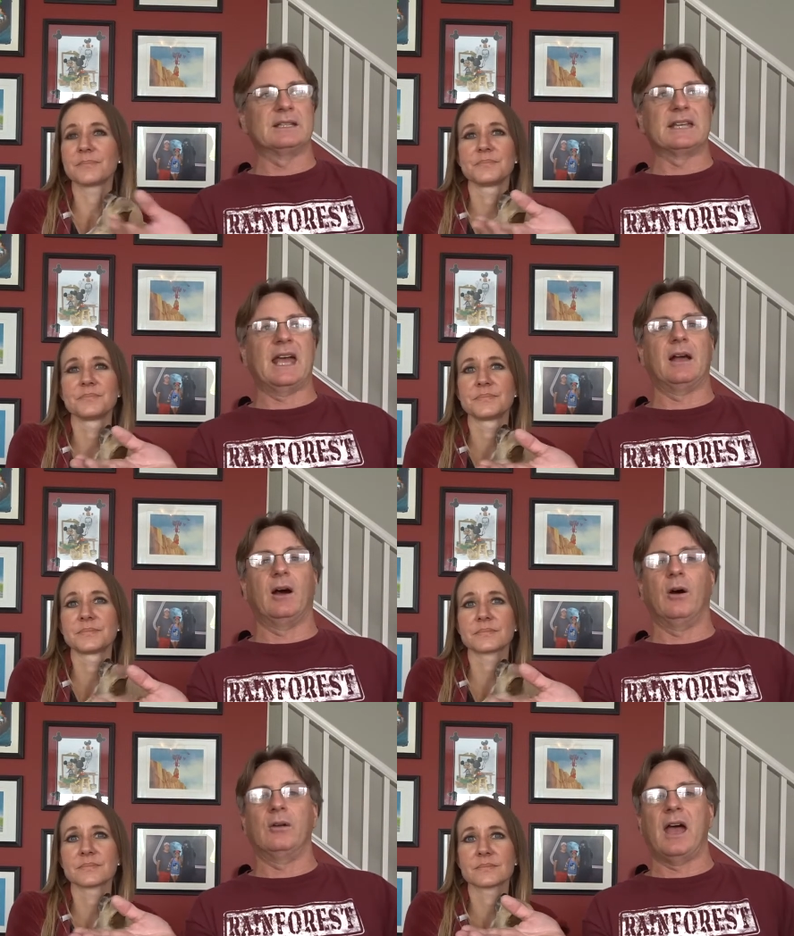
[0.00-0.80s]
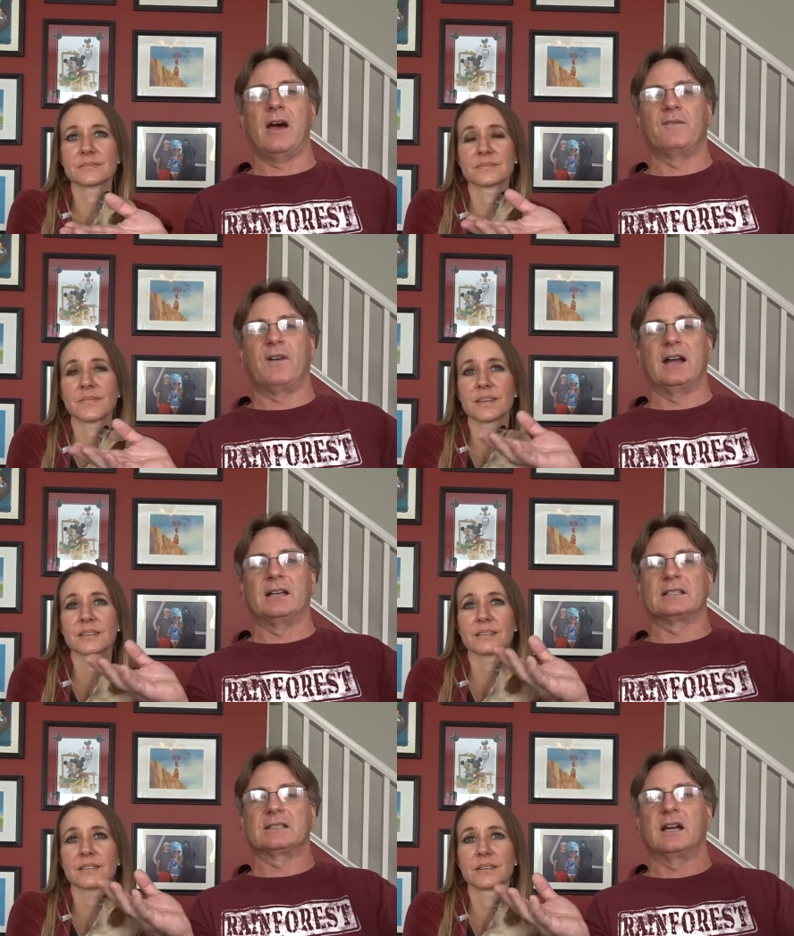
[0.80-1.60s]
Speaker 1: say, oh yeah, find
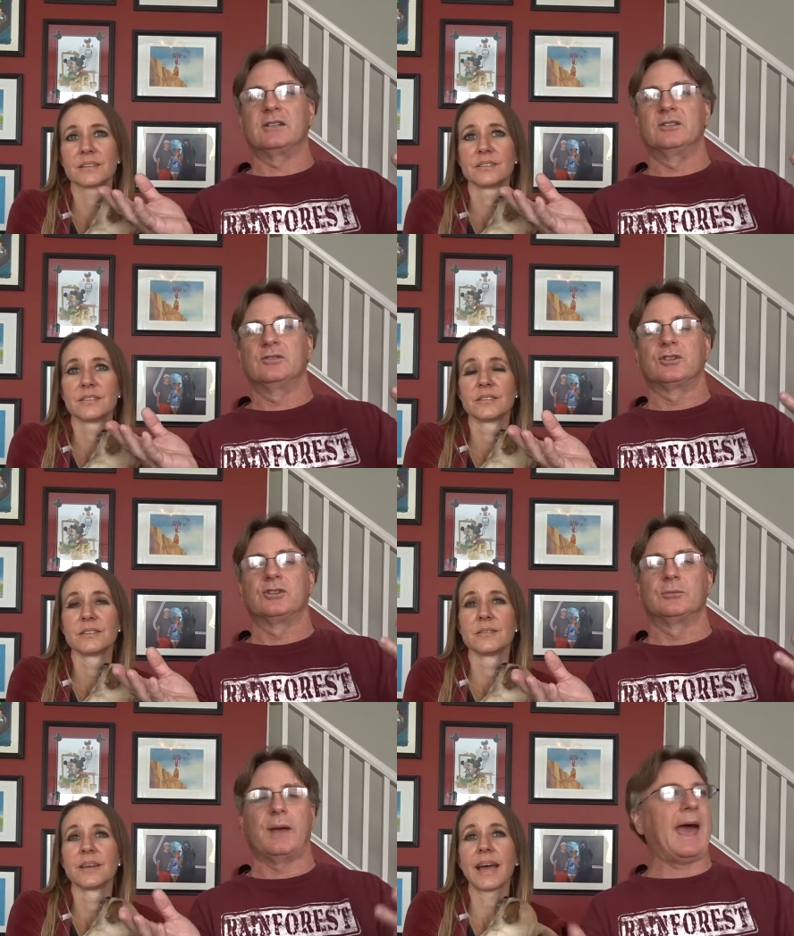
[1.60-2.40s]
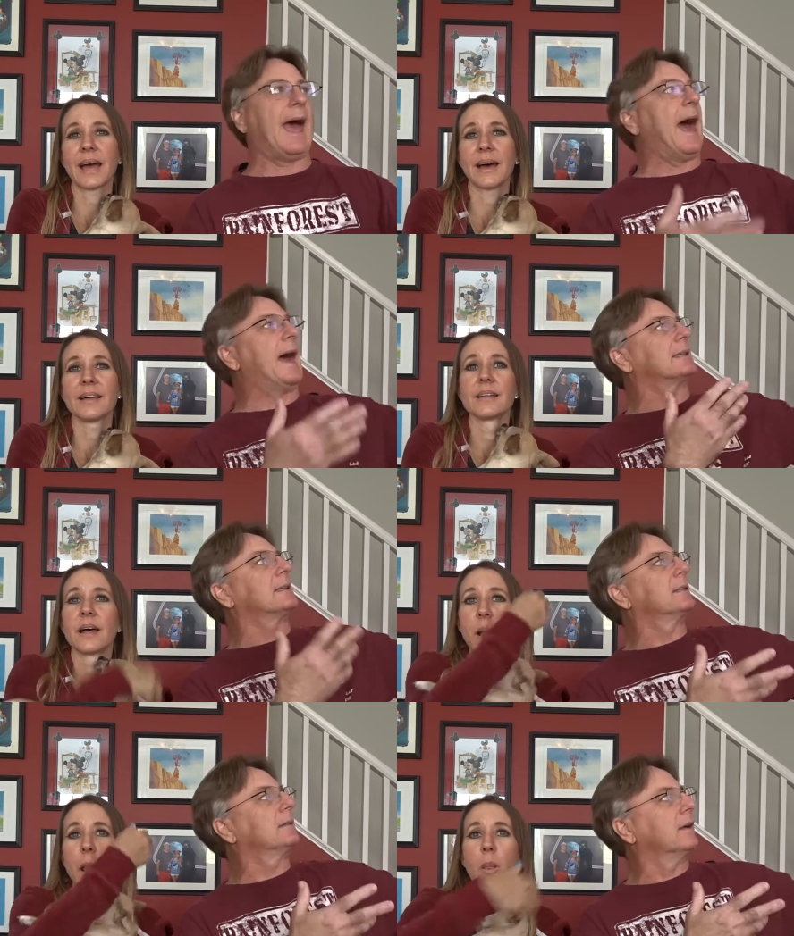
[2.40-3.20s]
us on YouTube
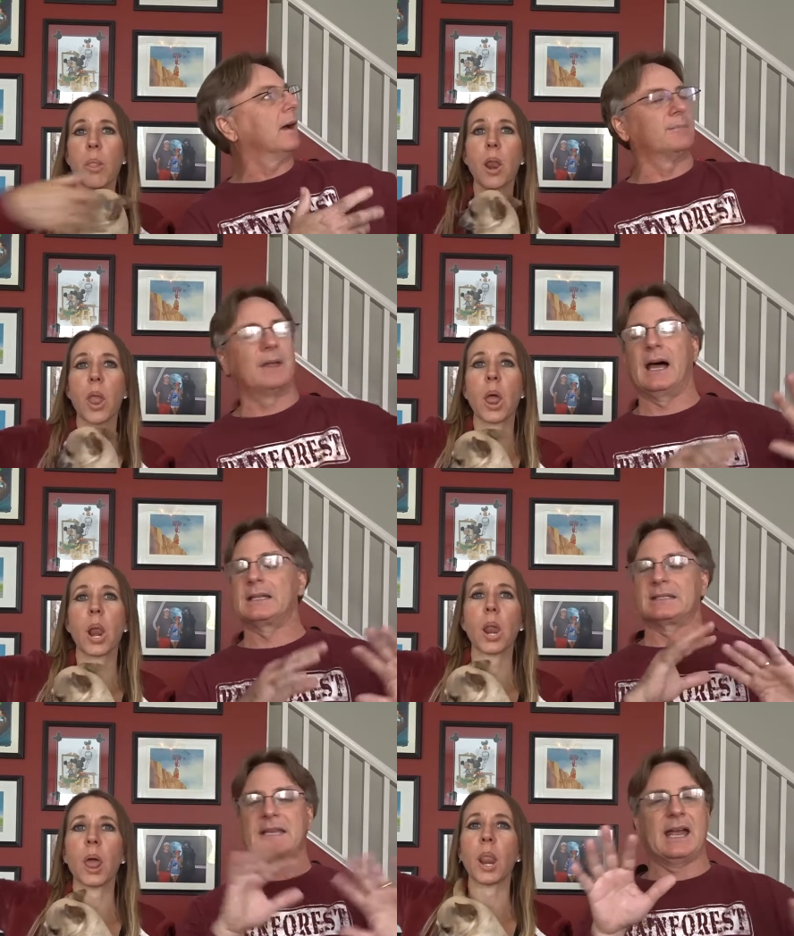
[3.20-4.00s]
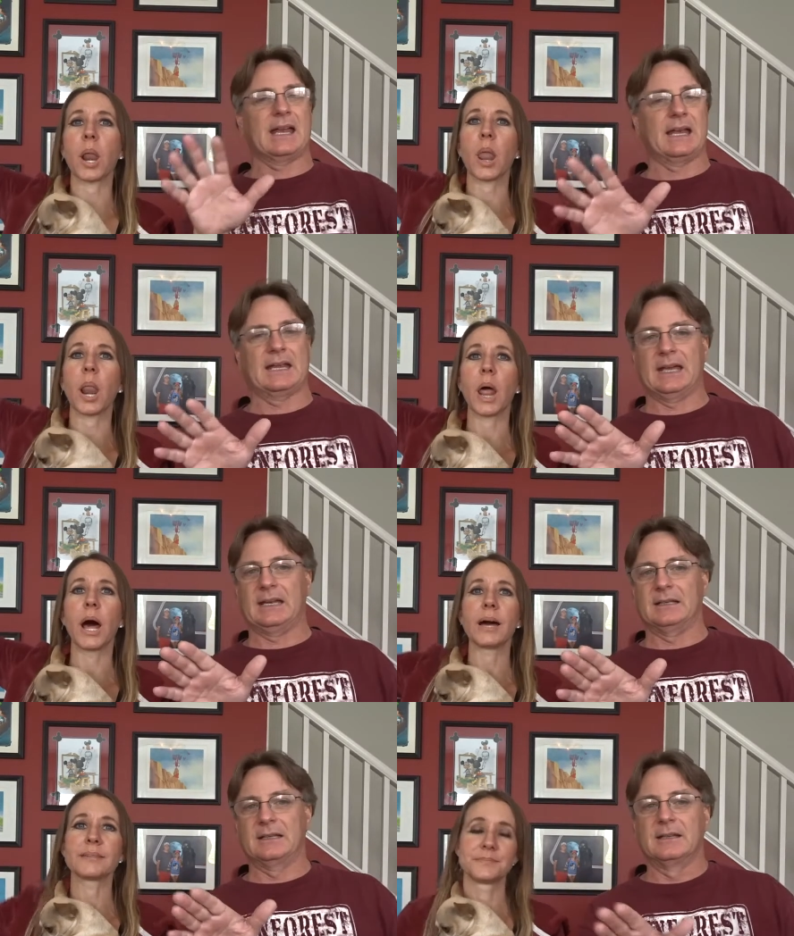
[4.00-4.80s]
at... I'm not saying it
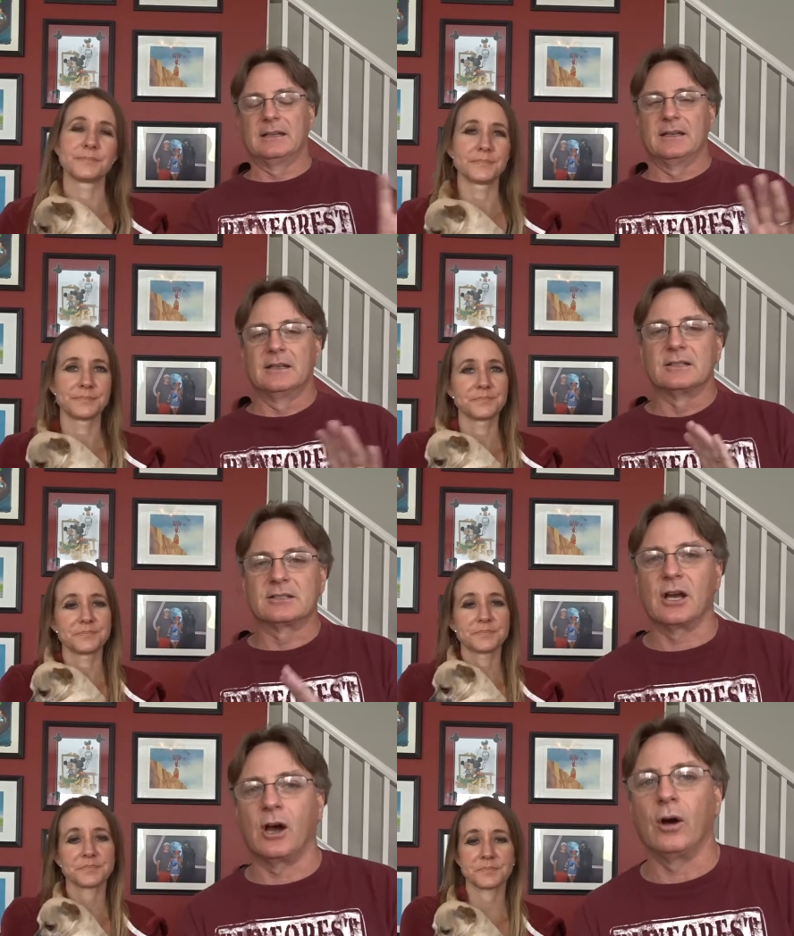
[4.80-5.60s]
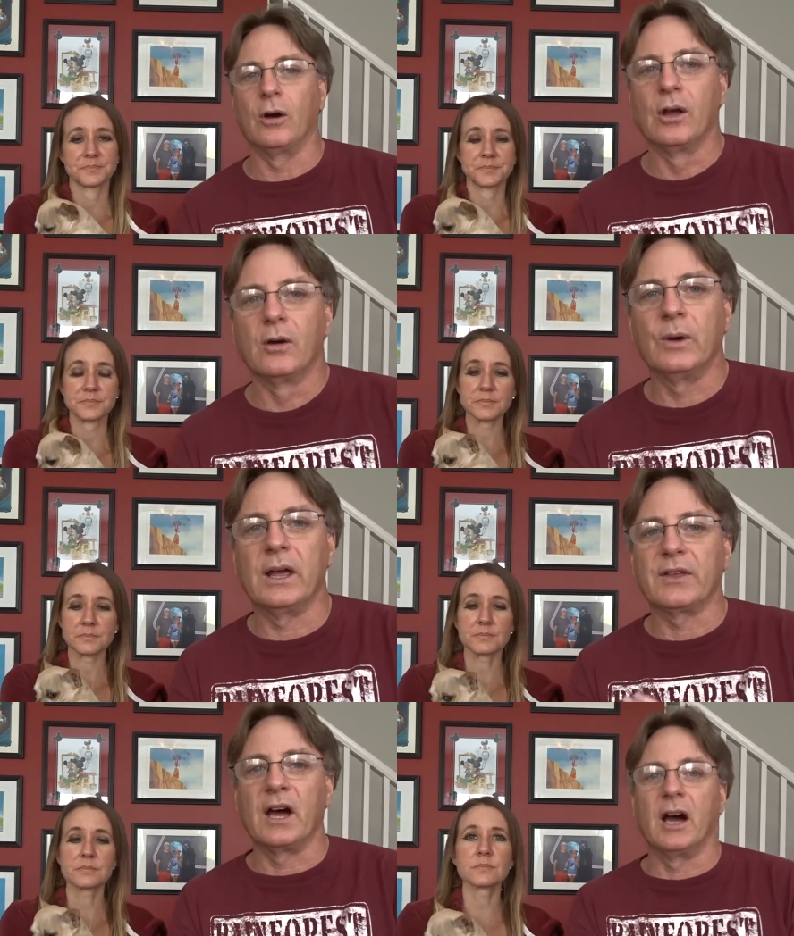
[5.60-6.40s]
again. So,
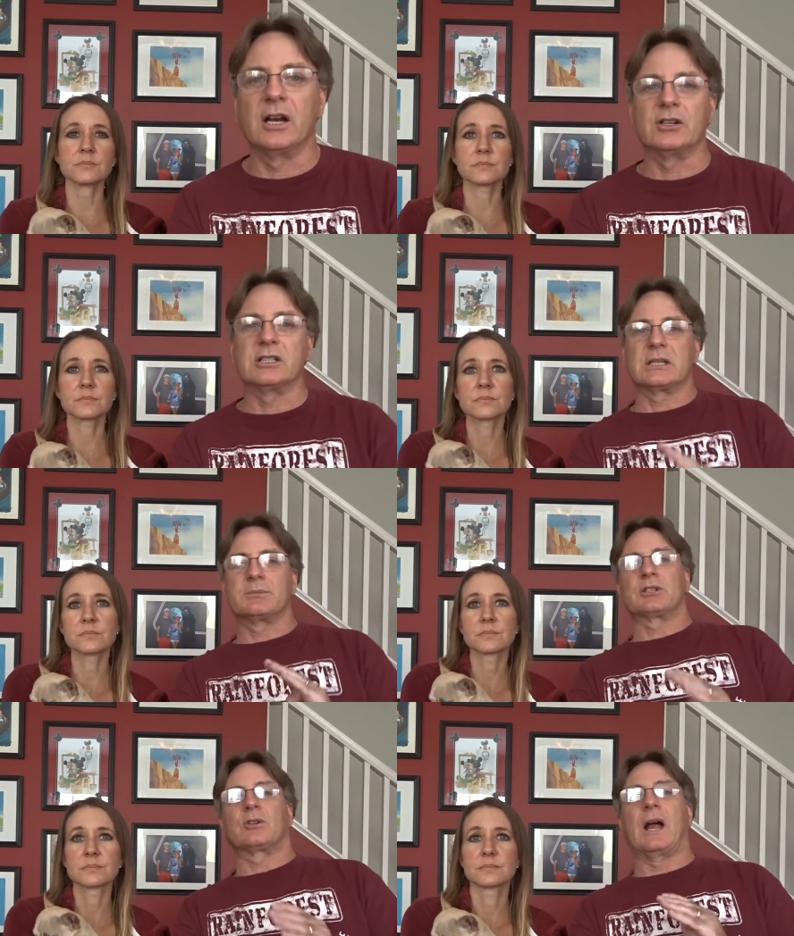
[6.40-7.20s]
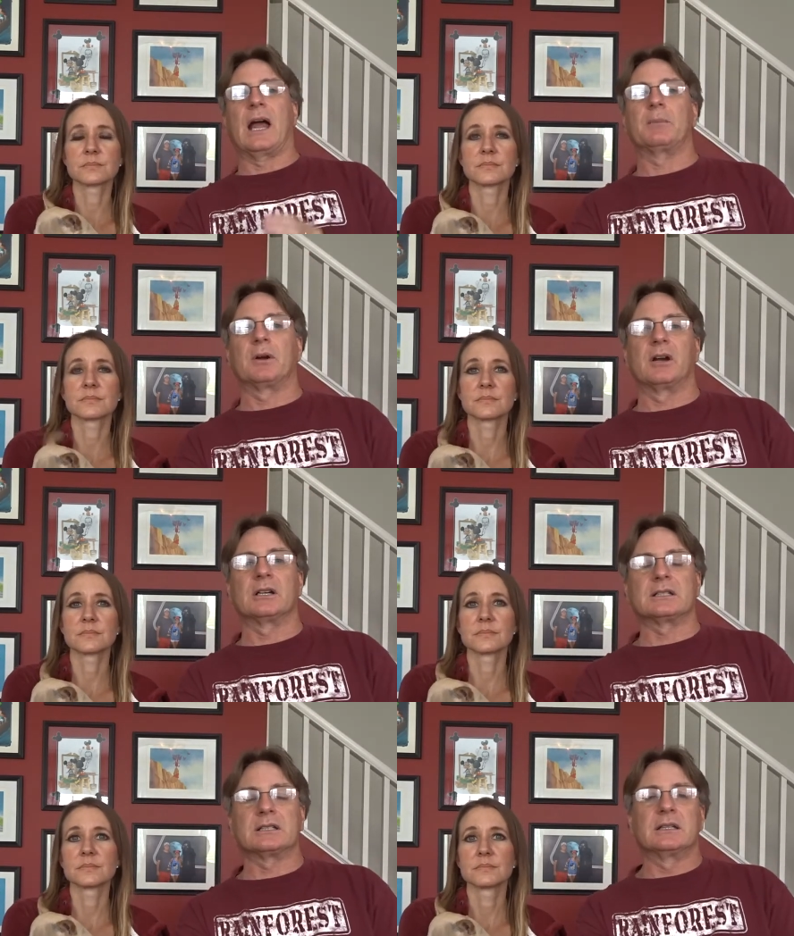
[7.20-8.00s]
with 100
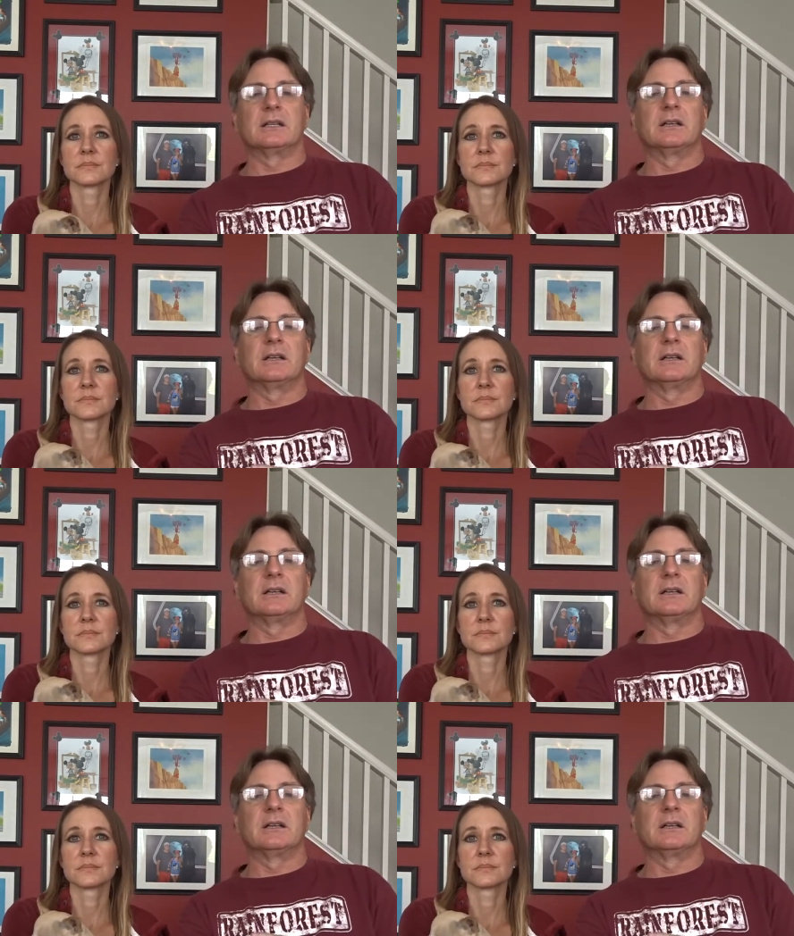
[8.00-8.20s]
subscribers,